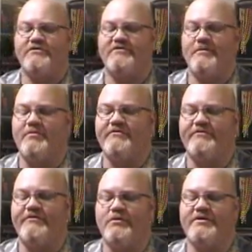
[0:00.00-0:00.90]
double
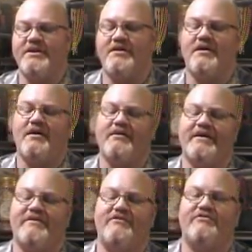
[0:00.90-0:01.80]
fold it, I'll
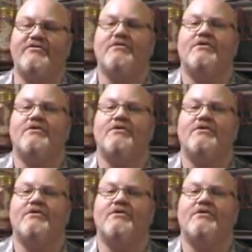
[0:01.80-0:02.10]
get this